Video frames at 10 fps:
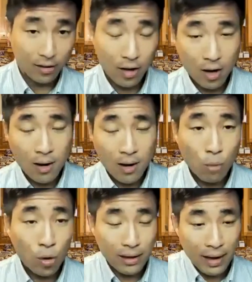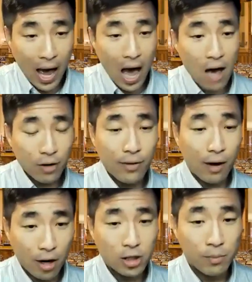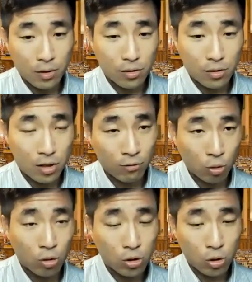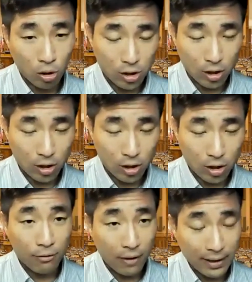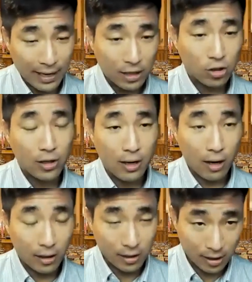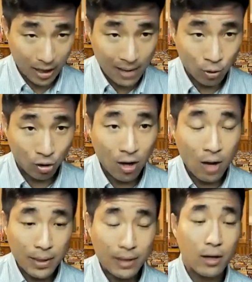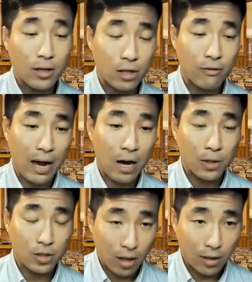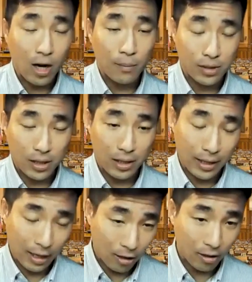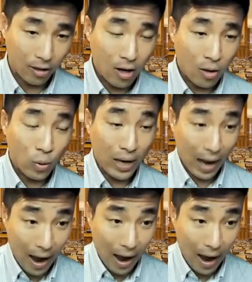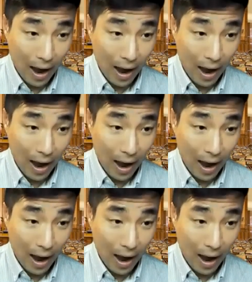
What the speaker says: More than half of the hospitals in rural Georgia are financially unstable because of how much uncompensated care we have